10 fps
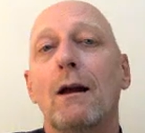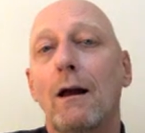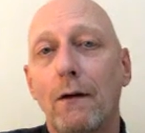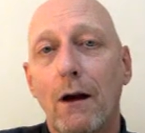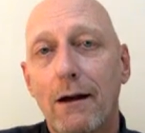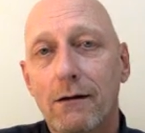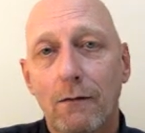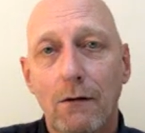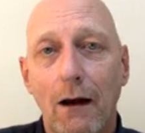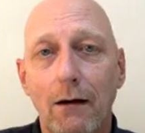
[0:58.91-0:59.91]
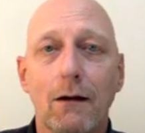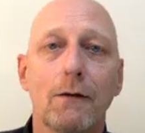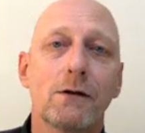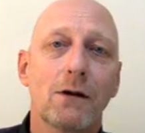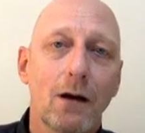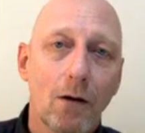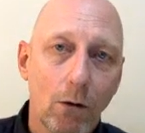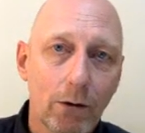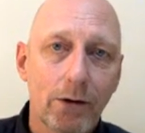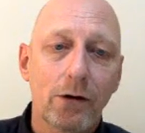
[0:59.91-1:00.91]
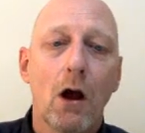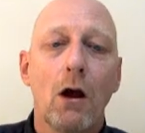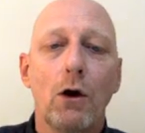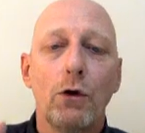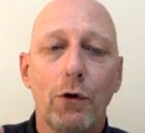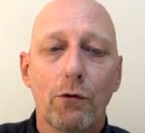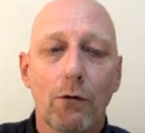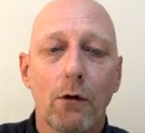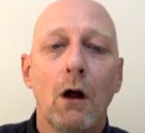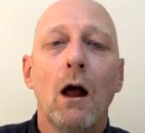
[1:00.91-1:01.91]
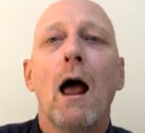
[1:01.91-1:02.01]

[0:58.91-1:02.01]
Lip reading: in the case of negative stakeholders, neutral?